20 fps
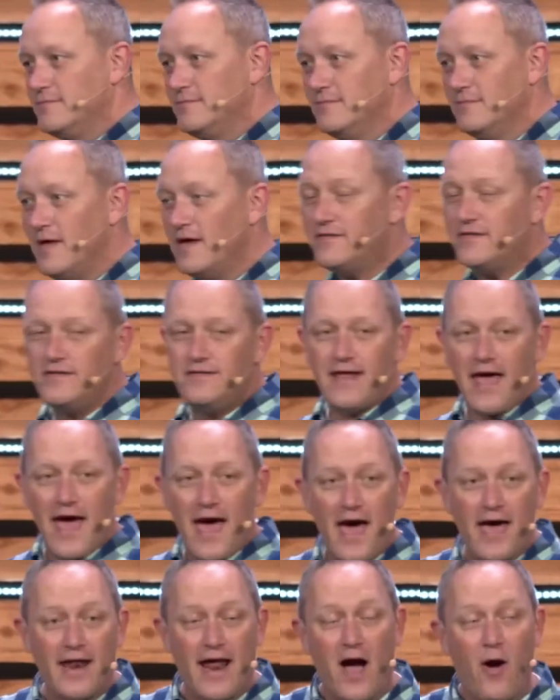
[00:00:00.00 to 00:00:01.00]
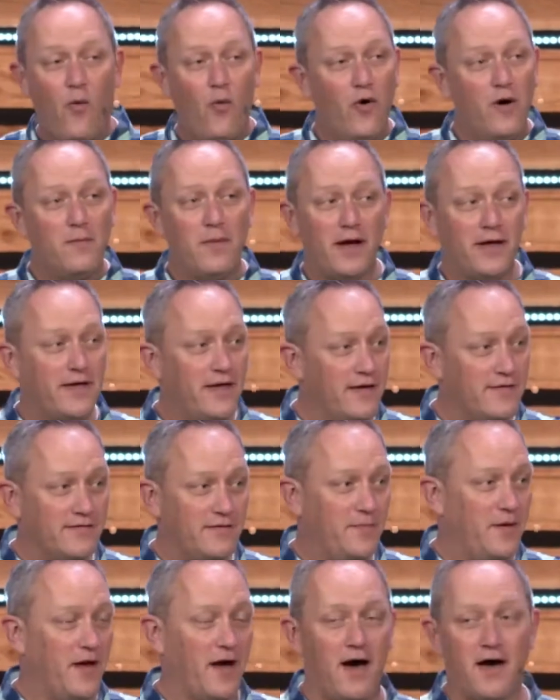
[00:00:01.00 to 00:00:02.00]
As a dad, I want my kids to
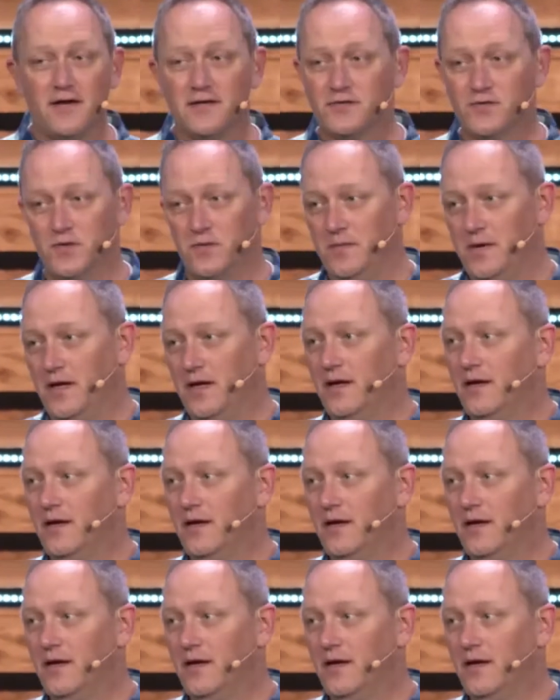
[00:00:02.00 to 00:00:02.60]
be honest with me.